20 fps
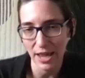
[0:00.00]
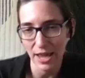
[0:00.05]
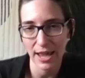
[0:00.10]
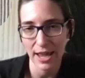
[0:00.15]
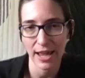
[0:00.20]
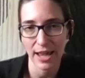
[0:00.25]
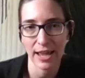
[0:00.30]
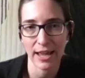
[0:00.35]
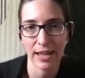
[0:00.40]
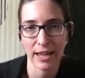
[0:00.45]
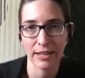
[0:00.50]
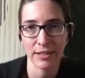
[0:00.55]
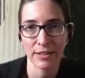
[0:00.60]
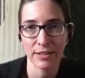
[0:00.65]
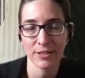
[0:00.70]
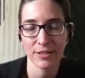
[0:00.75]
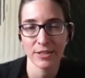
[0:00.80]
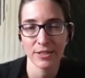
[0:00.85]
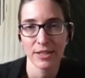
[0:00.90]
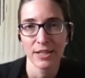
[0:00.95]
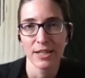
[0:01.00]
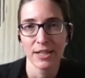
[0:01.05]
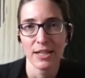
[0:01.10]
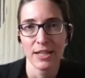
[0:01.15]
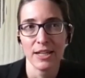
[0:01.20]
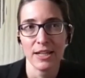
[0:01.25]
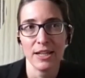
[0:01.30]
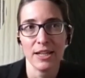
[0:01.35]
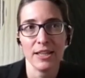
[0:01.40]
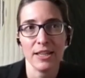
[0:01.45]
And
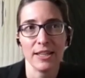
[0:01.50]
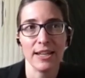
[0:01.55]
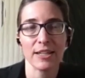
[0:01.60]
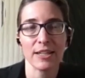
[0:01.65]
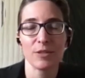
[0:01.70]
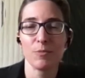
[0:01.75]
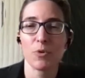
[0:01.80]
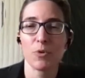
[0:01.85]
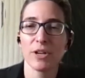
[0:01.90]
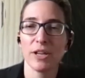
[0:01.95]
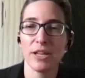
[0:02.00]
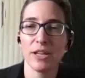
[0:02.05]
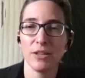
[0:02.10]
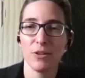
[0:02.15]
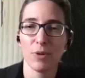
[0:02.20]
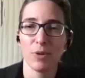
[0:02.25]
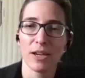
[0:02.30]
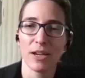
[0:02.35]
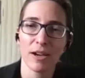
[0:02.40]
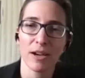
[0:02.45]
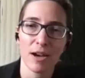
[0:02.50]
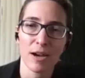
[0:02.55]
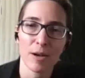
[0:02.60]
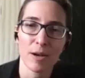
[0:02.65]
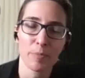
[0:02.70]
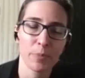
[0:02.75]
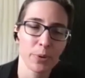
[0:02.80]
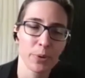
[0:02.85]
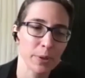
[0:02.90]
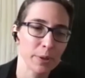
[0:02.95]
the next morning, you wake
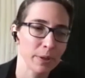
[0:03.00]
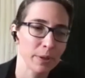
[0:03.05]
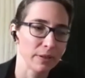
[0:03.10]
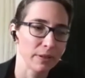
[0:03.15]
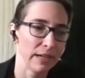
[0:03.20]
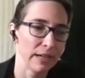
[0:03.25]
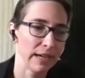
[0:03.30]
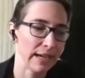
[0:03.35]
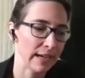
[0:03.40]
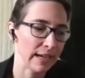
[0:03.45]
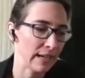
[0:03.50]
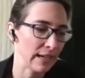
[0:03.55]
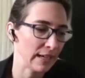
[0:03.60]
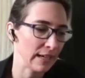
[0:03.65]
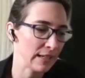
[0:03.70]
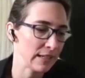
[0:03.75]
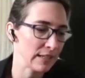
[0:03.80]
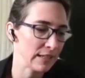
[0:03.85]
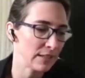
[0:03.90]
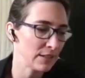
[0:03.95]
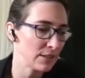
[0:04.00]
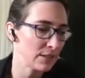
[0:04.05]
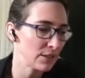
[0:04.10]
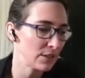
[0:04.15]
up and